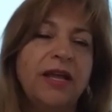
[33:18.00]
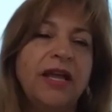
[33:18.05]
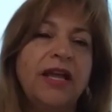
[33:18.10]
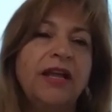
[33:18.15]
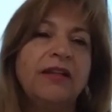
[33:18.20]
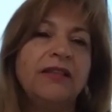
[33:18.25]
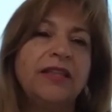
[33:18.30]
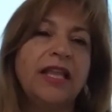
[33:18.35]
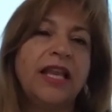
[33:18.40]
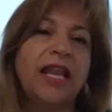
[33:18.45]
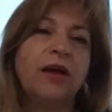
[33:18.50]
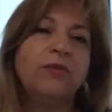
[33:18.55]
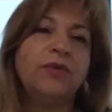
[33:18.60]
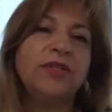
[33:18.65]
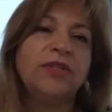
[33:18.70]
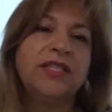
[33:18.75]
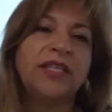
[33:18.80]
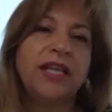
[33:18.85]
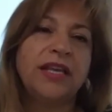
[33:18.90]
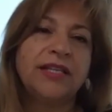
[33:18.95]
then I would
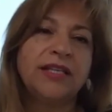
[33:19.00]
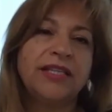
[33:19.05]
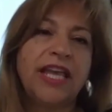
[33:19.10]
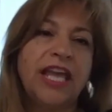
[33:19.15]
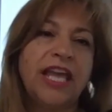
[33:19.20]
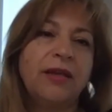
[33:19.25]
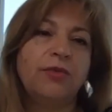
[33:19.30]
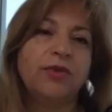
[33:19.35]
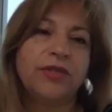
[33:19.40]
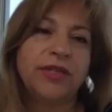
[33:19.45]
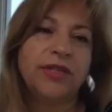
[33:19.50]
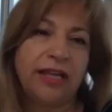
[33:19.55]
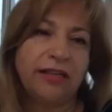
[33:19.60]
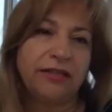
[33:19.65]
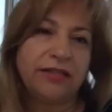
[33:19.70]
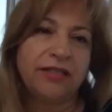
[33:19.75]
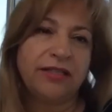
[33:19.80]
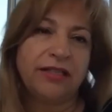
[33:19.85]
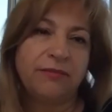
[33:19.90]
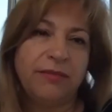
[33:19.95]
set a table
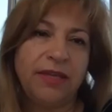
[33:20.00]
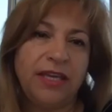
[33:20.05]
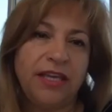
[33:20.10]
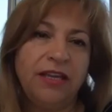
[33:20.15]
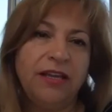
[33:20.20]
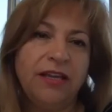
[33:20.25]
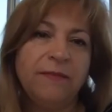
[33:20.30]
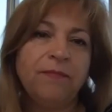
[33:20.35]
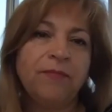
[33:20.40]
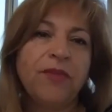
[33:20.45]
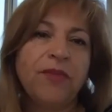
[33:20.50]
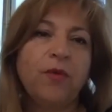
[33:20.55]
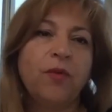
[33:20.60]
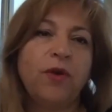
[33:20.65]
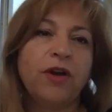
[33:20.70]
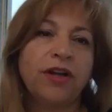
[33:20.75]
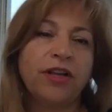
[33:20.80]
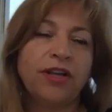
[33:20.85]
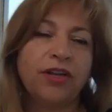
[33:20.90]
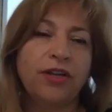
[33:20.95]
next to me
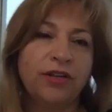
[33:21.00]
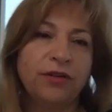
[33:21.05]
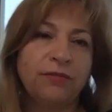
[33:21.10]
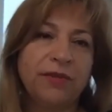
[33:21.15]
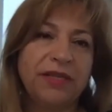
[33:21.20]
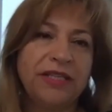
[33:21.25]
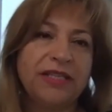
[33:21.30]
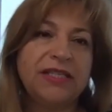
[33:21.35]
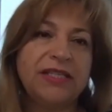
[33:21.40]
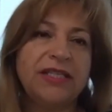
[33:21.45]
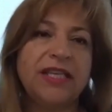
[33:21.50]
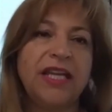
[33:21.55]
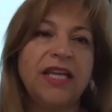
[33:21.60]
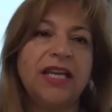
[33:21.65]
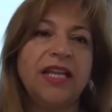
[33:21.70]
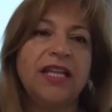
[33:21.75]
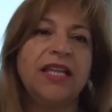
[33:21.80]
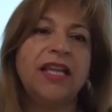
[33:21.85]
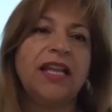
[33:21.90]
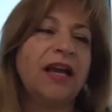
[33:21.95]
where it couldn't be seen,
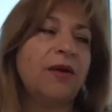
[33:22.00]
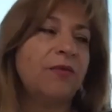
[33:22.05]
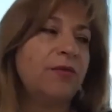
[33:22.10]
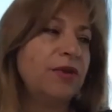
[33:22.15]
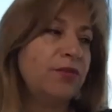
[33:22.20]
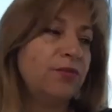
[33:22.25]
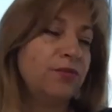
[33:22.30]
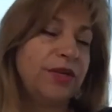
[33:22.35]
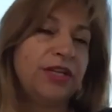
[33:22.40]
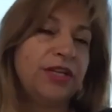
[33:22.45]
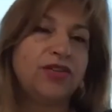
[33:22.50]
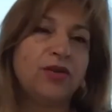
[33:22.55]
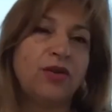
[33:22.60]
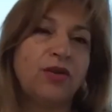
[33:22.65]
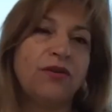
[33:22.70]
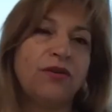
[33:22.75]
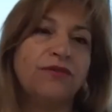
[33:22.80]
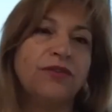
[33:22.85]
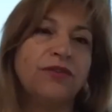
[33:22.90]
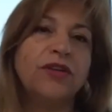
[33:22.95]
and then I would reach
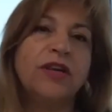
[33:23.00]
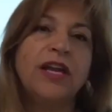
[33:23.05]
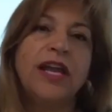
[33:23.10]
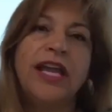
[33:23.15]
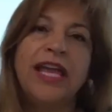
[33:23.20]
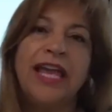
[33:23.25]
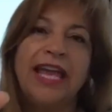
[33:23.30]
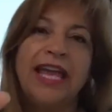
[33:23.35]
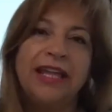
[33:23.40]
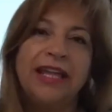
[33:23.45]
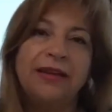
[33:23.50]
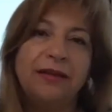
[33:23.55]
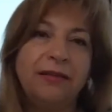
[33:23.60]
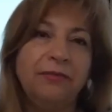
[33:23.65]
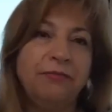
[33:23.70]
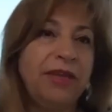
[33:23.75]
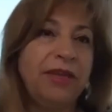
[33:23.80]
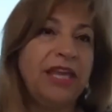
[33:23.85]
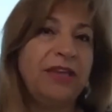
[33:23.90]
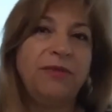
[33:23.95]
over and
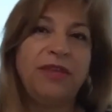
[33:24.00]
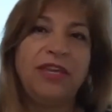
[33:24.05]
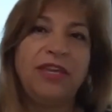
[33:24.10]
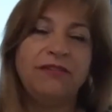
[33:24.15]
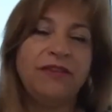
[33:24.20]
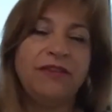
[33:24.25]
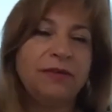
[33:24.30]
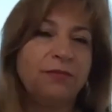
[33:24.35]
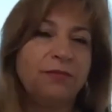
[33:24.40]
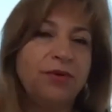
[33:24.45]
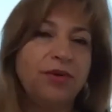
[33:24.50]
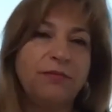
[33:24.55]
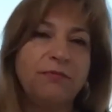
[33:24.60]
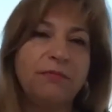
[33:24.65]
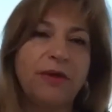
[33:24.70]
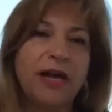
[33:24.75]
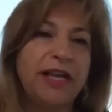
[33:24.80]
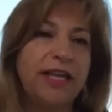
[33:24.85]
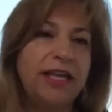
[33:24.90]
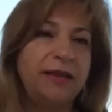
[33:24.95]
maybe even put
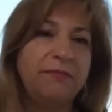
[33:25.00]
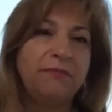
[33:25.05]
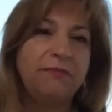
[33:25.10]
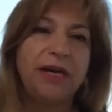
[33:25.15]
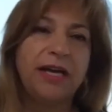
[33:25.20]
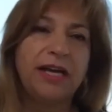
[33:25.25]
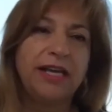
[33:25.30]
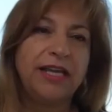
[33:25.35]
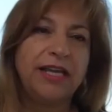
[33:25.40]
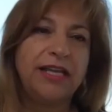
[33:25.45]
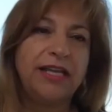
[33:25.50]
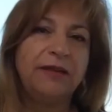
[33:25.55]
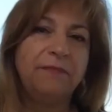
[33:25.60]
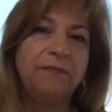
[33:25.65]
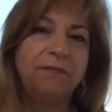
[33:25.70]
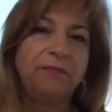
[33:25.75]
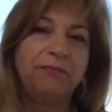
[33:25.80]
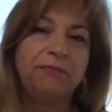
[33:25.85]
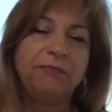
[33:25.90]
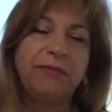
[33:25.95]
my
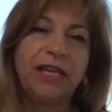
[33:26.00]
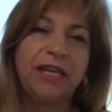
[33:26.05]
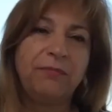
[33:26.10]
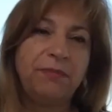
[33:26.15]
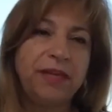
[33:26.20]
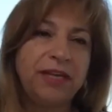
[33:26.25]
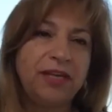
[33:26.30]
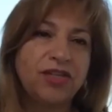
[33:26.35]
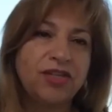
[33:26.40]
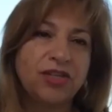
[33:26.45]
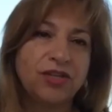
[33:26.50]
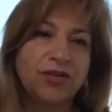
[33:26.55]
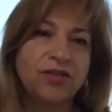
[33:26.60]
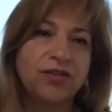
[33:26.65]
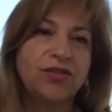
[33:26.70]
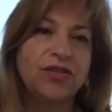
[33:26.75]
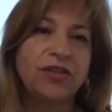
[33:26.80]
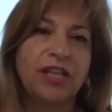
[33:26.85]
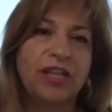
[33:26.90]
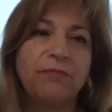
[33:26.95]
picture
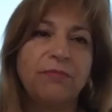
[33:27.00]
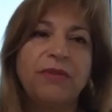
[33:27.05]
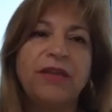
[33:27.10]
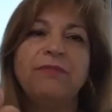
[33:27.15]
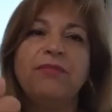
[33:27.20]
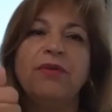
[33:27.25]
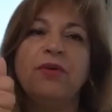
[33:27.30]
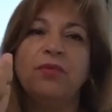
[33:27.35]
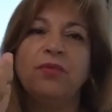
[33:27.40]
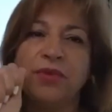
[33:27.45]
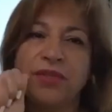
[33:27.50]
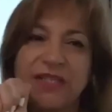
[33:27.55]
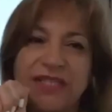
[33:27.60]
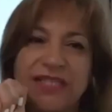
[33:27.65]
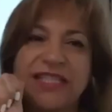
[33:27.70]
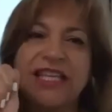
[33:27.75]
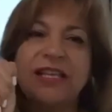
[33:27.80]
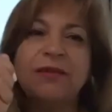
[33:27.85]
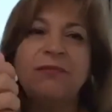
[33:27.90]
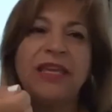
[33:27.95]
so that people wouldn't
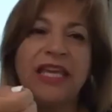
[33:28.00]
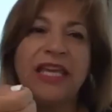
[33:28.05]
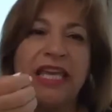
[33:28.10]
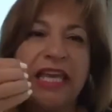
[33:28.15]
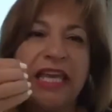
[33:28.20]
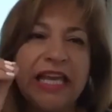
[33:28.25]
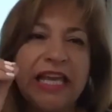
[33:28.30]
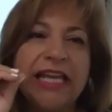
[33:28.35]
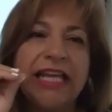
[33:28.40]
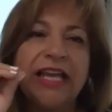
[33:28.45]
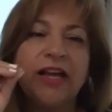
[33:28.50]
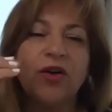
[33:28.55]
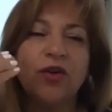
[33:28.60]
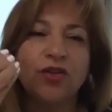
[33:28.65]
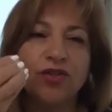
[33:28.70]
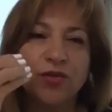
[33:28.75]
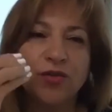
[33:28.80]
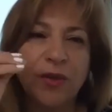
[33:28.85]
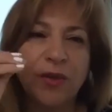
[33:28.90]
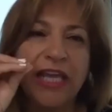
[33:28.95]
see me eating or
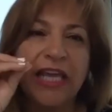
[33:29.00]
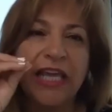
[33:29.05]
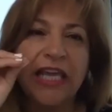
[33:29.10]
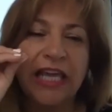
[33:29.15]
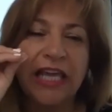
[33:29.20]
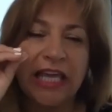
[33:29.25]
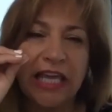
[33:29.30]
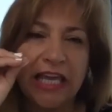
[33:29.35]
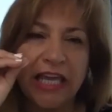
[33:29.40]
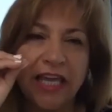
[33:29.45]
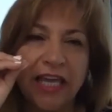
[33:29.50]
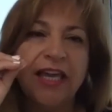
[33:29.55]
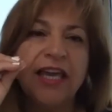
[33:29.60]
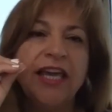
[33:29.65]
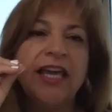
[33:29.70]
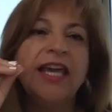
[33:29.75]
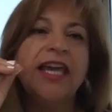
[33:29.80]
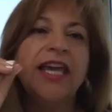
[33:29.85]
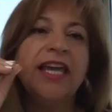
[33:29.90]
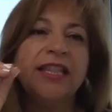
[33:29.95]
drinking,
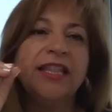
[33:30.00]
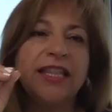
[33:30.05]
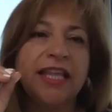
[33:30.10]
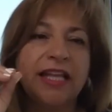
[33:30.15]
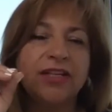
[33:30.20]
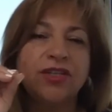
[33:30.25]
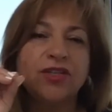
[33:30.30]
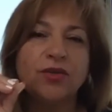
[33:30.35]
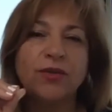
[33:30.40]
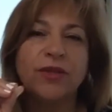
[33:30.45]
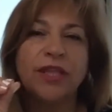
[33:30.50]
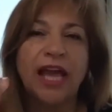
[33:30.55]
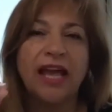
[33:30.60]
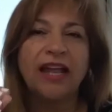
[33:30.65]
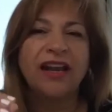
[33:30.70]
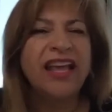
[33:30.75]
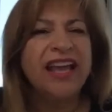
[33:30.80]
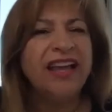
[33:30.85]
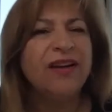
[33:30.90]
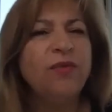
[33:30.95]
and then do that.
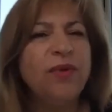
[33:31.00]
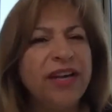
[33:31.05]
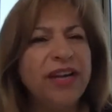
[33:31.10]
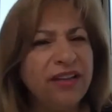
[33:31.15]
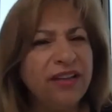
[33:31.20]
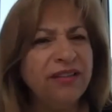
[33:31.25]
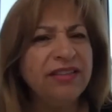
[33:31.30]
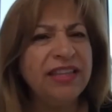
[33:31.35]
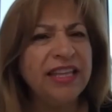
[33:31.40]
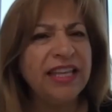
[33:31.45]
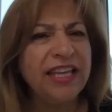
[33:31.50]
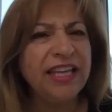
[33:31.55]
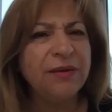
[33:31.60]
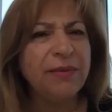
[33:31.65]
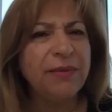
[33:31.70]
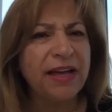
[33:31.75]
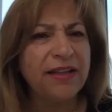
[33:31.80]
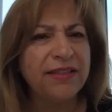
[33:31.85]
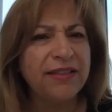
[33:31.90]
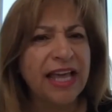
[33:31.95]
What do you think
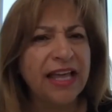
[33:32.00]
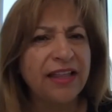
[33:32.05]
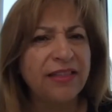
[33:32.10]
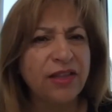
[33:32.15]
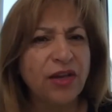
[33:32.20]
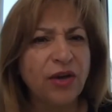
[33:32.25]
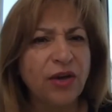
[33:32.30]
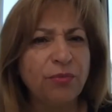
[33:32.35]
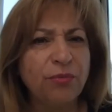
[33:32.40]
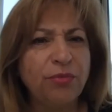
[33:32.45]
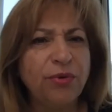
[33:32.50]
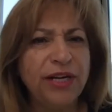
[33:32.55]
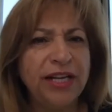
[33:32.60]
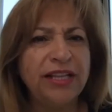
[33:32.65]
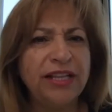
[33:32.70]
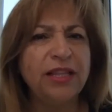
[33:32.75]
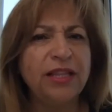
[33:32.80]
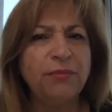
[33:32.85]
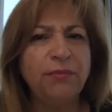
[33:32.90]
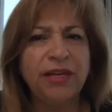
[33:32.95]
about that though?
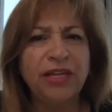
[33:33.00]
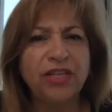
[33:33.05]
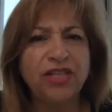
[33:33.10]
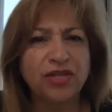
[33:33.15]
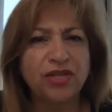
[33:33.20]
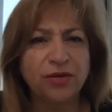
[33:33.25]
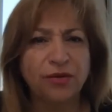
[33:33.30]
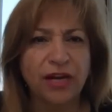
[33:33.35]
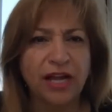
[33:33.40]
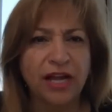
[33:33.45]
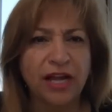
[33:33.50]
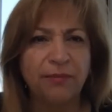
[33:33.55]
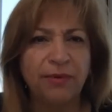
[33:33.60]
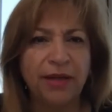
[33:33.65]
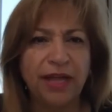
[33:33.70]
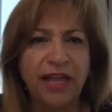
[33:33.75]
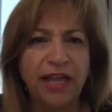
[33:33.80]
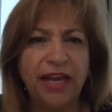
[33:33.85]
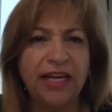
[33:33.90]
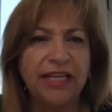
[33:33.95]
Putting the picture up
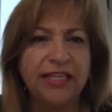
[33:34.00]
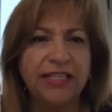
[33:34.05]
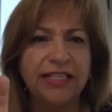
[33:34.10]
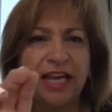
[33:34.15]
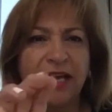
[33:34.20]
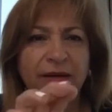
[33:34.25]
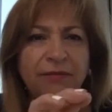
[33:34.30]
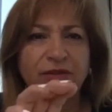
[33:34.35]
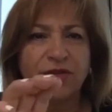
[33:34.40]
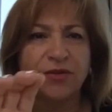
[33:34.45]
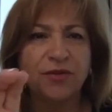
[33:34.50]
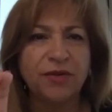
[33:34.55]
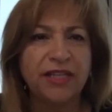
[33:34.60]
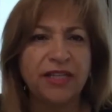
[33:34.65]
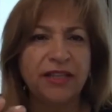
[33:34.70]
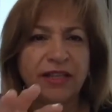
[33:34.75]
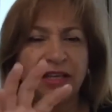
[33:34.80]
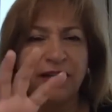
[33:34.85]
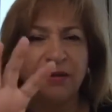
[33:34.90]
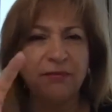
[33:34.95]
anytime during
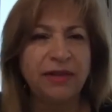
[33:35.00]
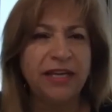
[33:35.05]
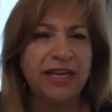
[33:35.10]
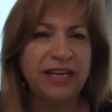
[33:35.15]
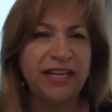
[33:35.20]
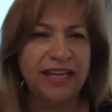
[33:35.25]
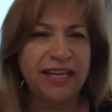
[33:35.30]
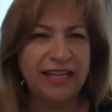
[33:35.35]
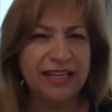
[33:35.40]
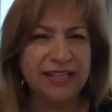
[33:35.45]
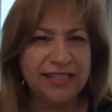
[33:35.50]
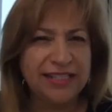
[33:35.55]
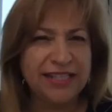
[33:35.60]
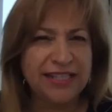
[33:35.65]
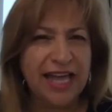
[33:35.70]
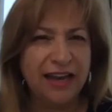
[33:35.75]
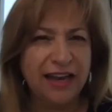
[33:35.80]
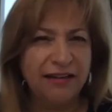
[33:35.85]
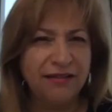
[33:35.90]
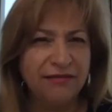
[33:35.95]
the meeting,
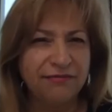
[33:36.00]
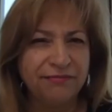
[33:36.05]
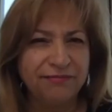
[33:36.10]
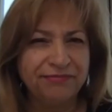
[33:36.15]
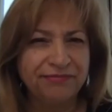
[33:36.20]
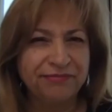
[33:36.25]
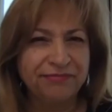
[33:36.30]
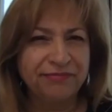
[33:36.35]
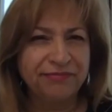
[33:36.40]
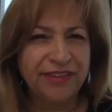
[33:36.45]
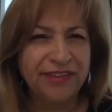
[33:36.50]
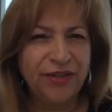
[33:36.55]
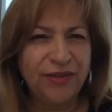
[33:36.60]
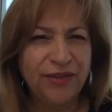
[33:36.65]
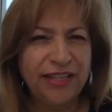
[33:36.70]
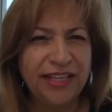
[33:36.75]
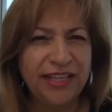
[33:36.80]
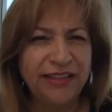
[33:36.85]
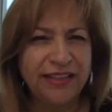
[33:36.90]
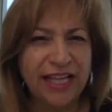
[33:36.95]
you
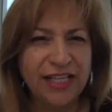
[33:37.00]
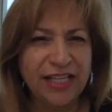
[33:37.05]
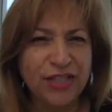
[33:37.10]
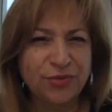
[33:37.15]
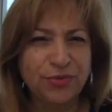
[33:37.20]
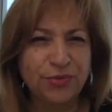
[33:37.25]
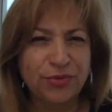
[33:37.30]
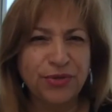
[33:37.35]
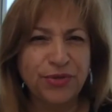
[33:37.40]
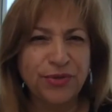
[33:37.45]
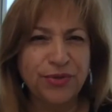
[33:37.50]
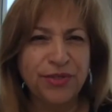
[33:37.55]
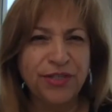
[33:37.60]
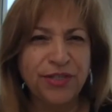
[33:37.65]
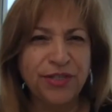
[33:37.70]
think that's rude?